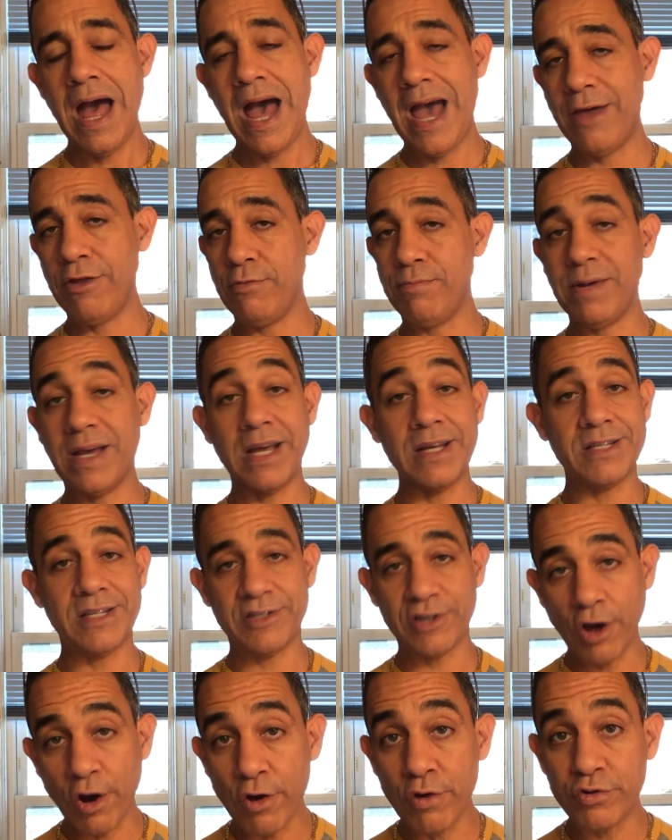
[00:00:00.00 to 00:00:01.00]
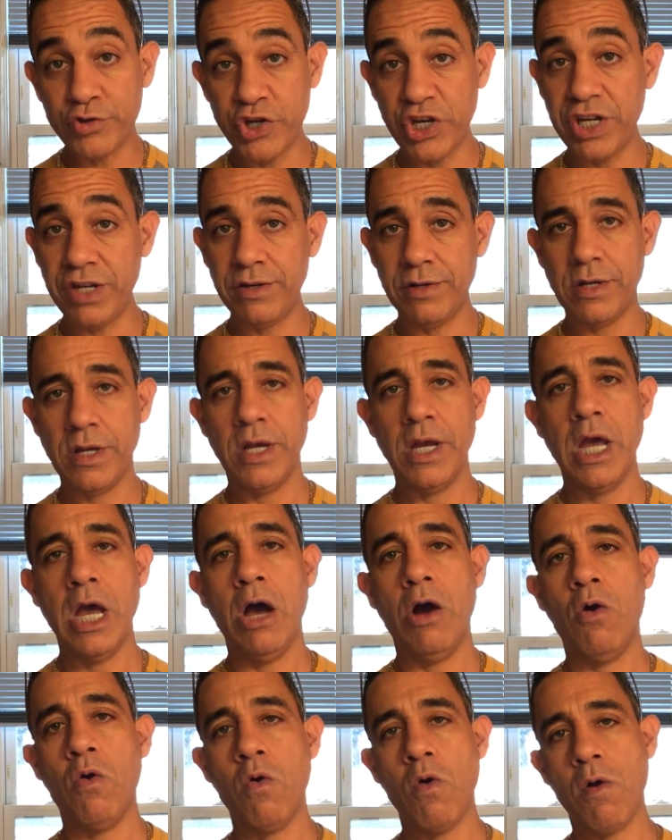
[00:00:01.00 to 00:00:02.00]
either because it's urgent
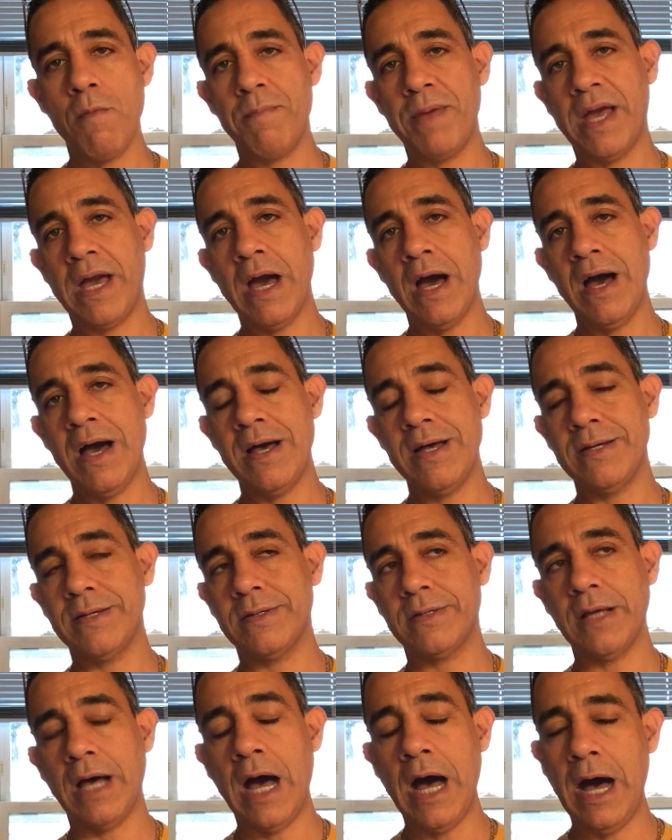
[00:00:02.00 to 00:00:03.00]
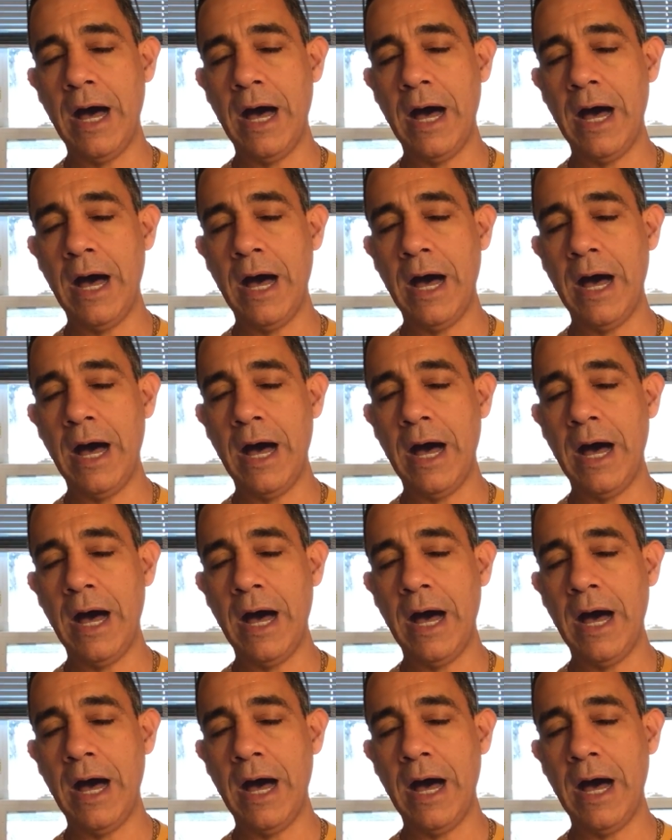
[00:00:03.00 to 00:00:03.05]
or because